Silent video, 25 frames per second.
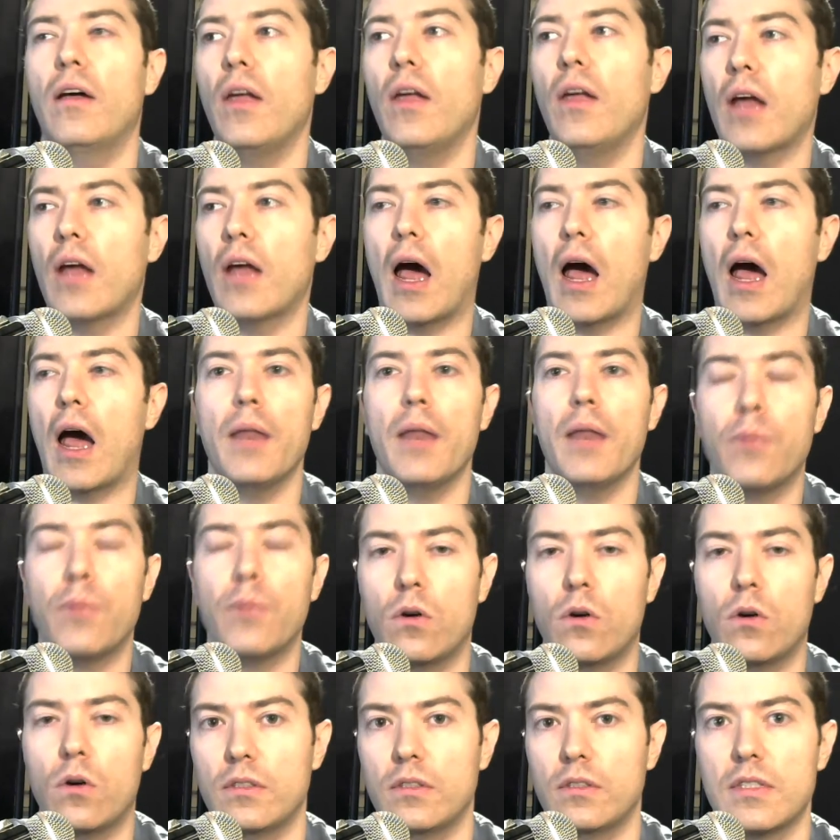
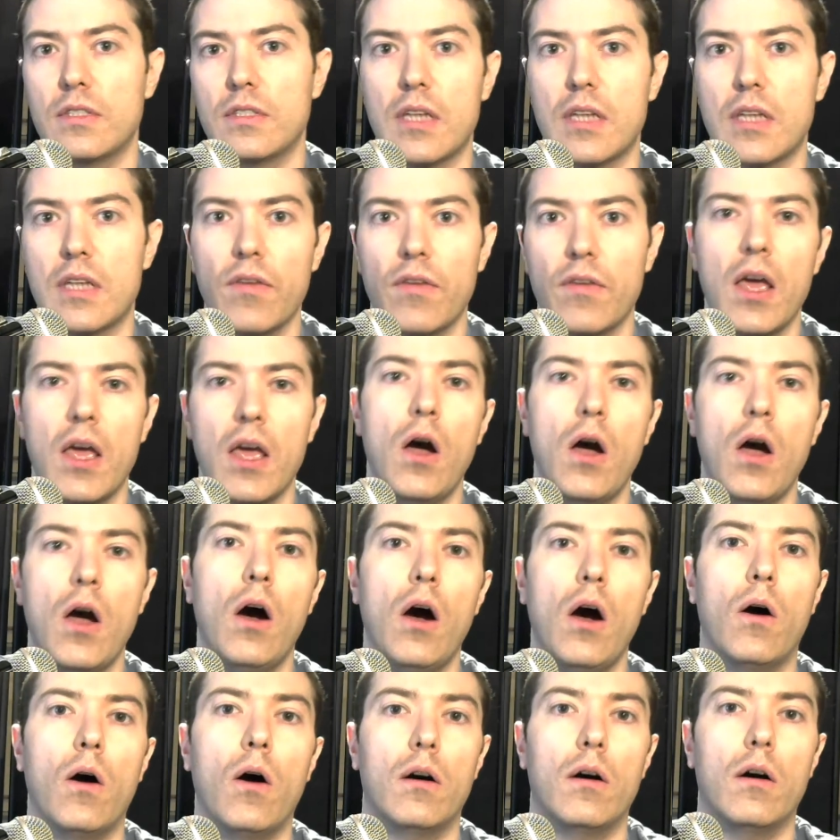unimportant stuff
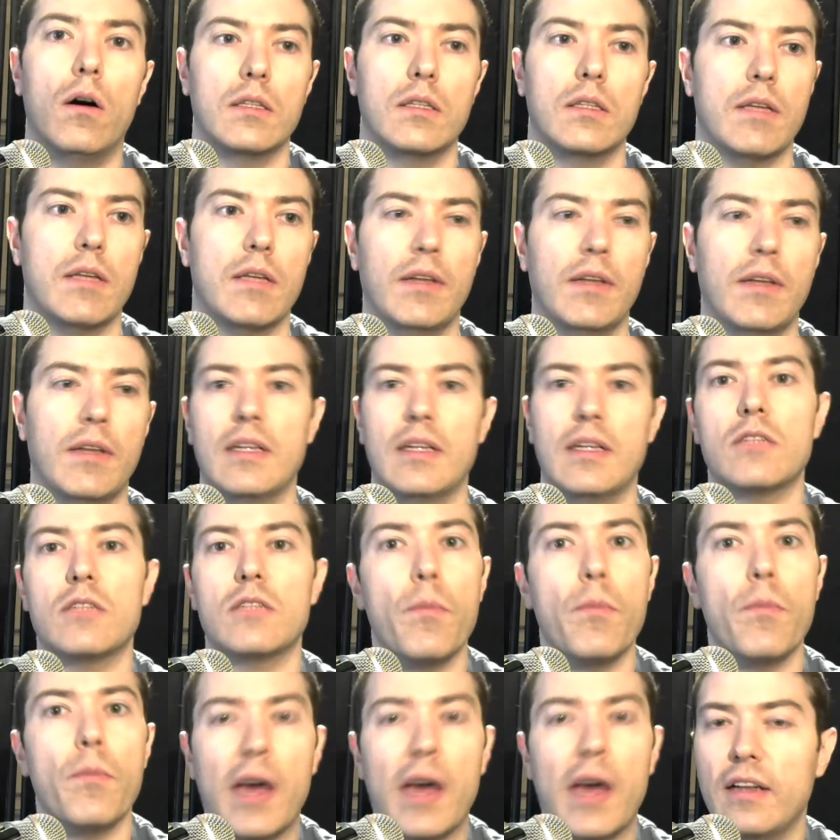or stuff that is
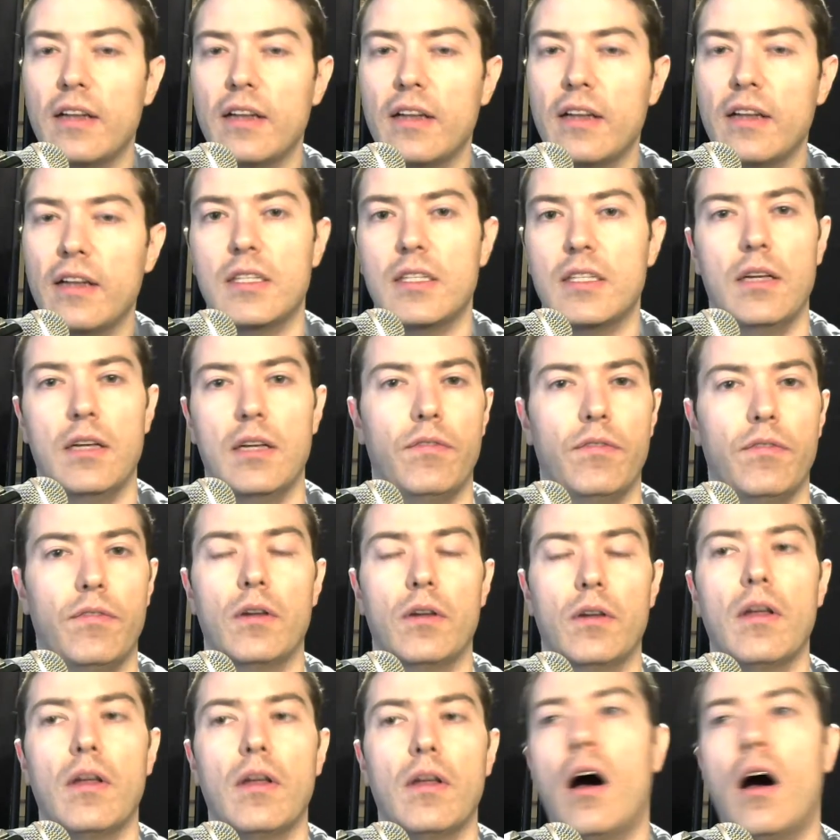repetitive. There
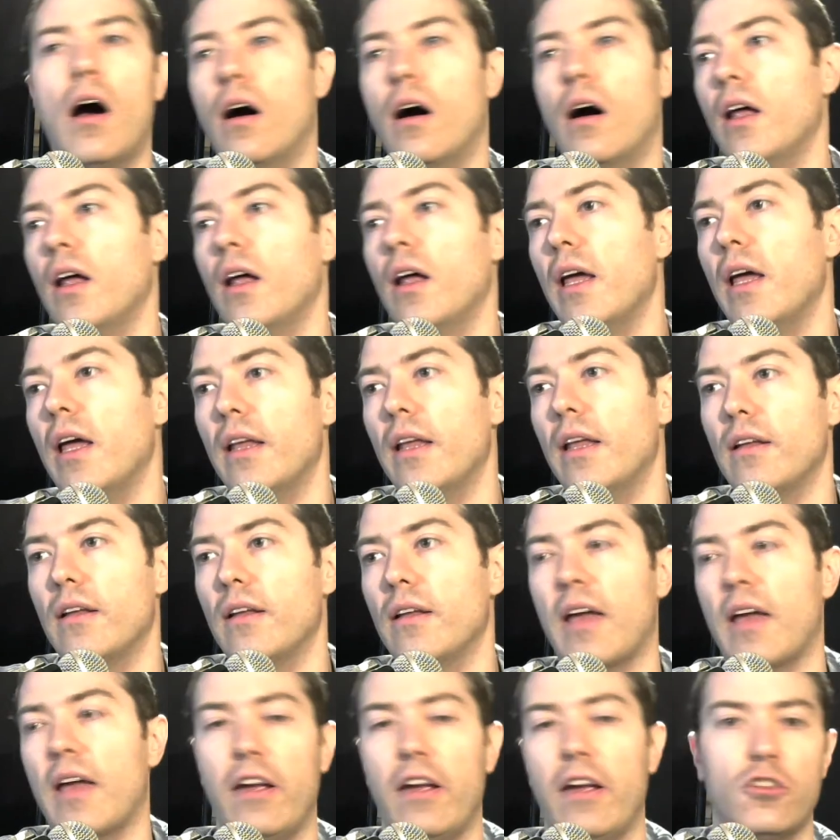are the
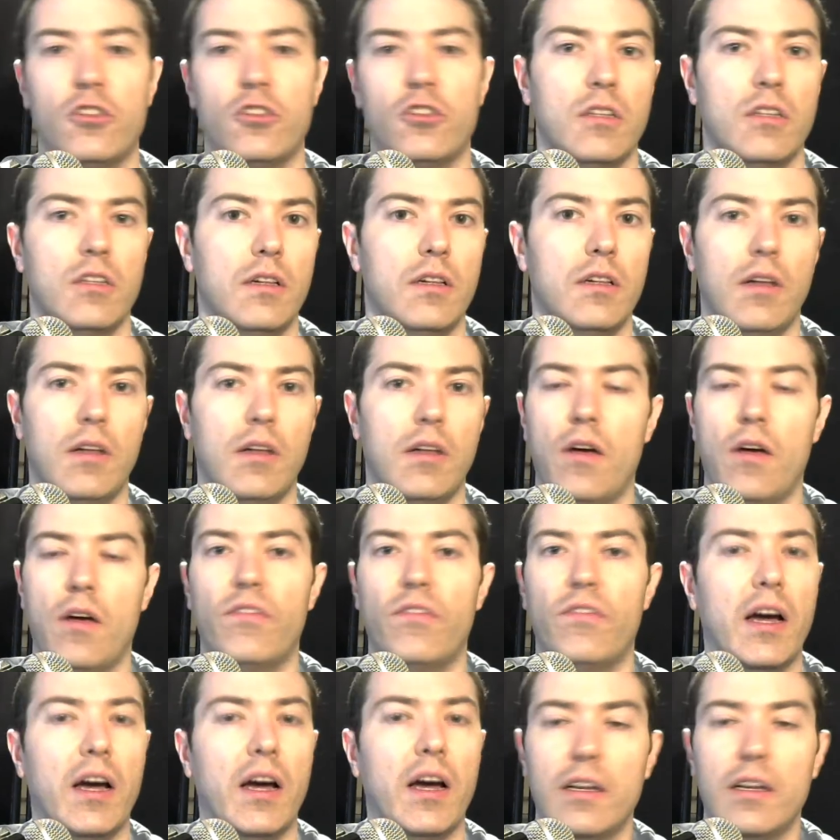occasional
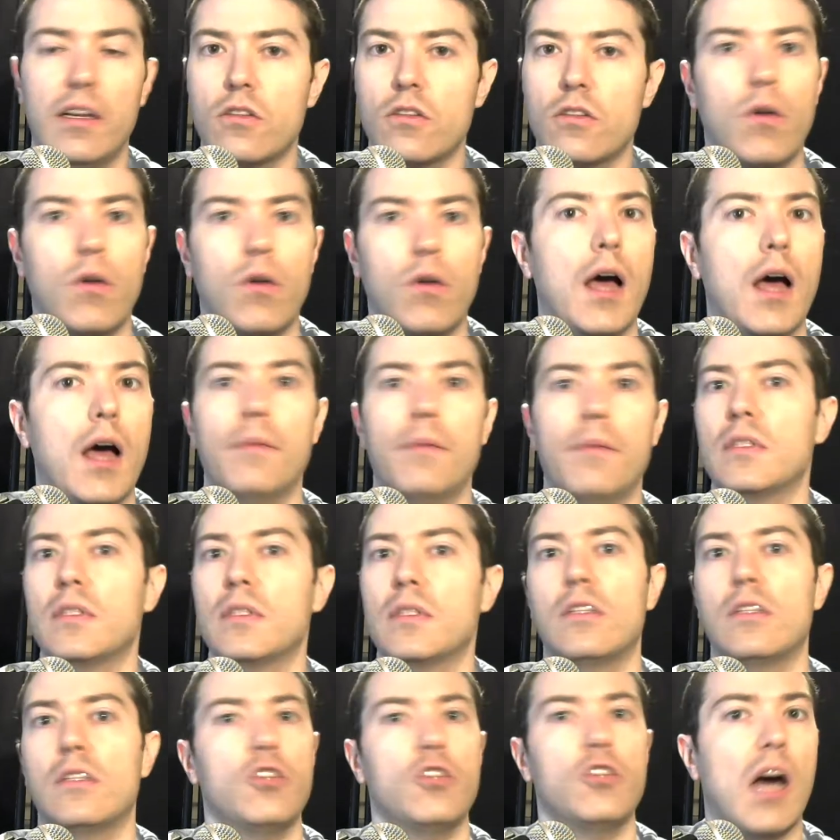violent crimes,
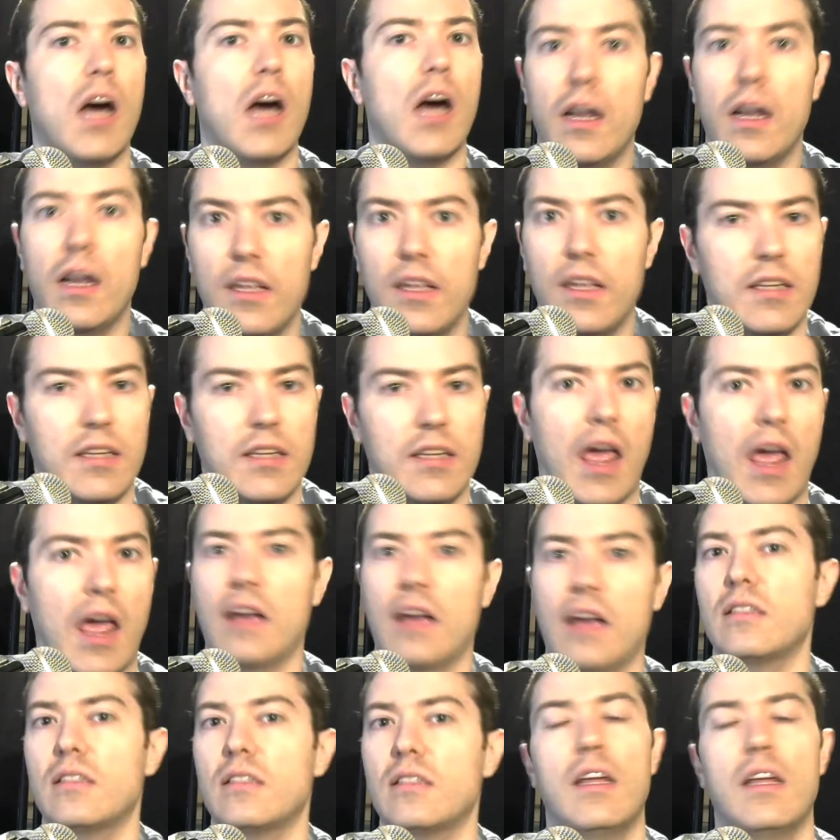jihadi
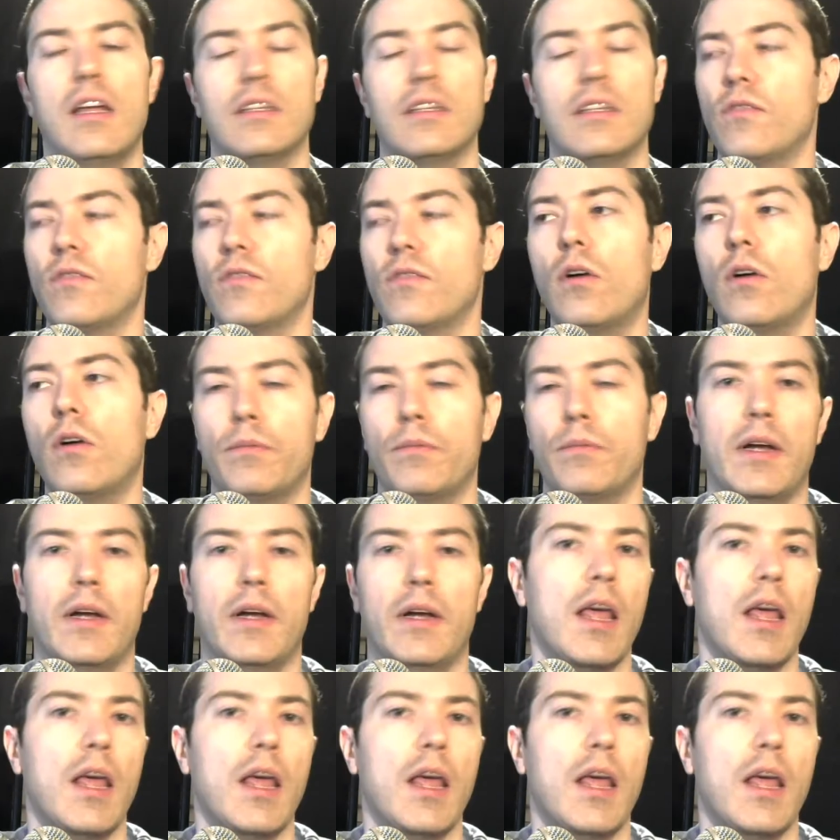attacks, and so forth, but